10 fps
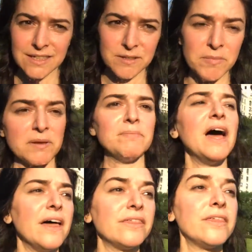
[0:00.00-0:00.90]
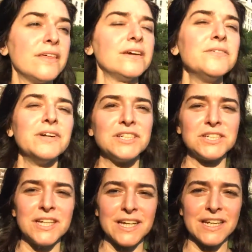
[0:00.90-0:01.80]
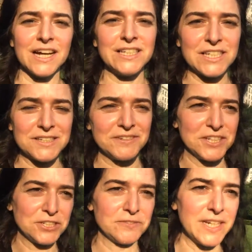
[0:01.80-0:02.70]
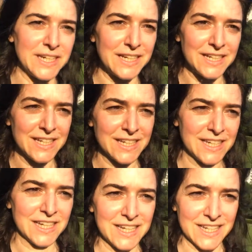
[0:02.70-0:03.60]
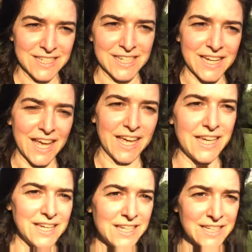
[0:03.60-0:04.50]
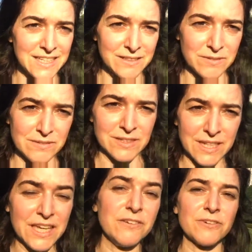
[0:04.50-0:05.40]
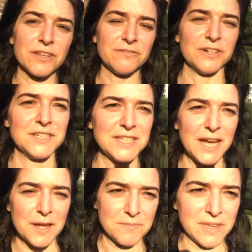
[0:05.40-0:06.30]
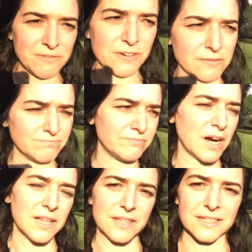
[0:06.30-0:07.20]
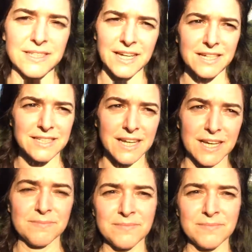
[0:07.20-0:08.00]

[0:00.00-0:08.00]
Macbeth, which Nick and I just finished reading today. He for the first time, me for probably the second time.